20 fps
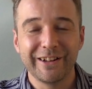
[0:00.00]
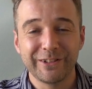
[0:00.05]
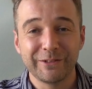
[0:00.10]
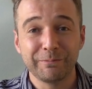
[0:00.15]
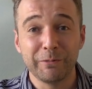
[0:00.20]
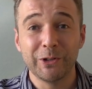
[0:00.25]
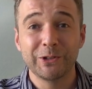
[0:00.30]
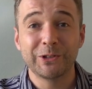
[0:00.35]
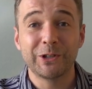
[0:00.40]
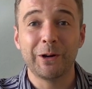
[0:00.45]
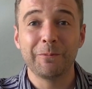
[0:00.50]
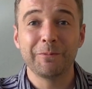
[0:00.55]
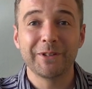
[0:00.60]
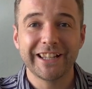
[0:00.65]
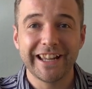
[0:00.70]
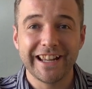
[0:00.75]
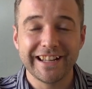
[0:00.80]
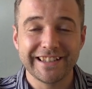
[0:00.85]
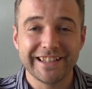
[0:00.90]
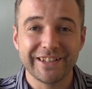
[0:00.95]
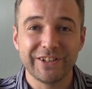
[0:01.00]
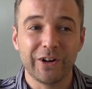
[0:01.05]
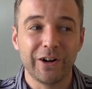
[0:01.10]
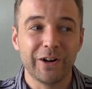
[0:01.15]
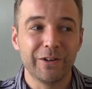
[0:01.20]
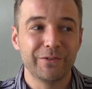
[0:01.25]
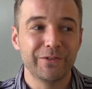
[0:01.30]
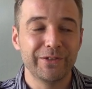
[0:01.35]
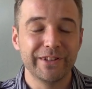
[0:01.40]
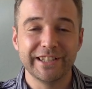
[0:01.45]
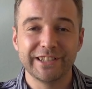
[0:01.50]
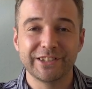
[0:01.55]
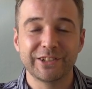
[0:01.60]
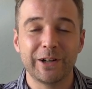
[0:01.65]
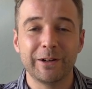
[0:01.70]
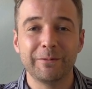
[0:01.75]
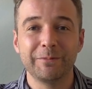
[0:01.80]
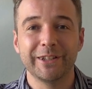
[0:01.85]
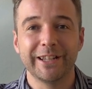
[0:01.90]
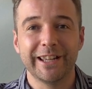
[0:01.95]
most complicated of these
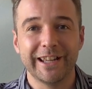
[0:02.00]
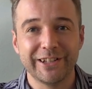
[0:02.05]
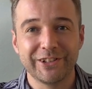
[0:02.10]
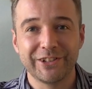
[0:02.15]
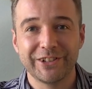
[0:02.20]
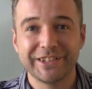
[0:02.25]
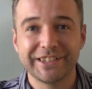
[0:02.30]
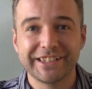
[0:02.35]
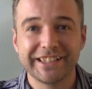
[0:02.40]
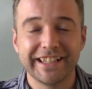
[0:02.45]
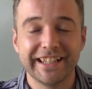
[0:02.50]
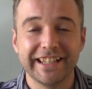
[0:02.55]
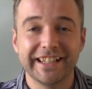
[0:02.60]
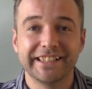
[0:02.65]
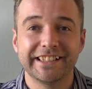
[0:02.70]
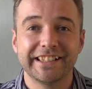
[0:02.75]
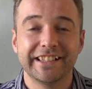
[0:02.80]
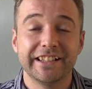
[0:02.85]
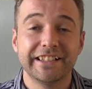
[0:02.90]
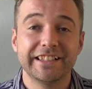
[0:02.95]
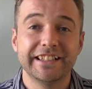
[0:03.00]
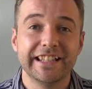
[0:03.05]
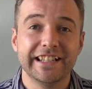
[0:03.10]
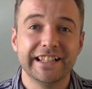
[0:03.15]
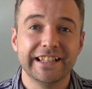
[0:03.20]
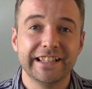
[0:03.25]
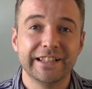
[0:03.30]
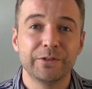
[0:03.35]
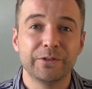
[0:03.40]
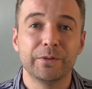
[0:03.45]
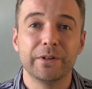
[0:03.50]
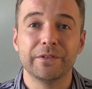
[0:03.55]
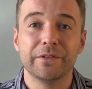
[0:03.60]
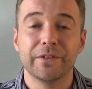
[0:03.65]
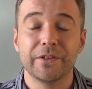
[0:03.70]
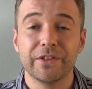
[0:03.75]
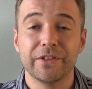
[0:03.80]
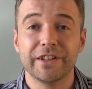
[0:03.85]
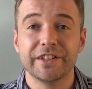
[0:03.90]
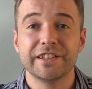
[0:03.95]
complications is dealing with
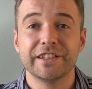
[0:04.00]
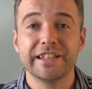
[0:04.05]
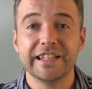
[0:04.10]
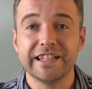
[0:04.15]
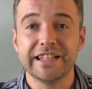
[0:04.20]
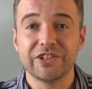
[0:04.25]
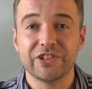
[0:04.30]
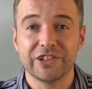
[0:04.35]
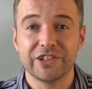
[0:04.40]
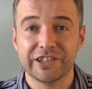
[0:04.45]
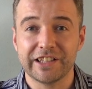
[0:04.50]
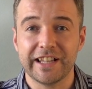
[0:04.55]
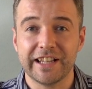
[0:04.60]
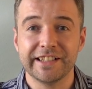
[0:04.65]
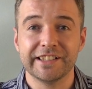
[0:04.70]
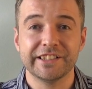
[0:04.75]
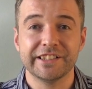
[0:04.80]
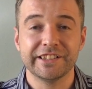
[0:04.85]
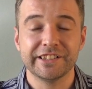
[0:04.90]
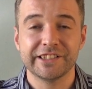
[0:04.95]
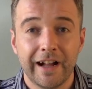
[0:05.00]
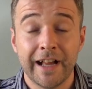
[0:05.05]
the teacher's license.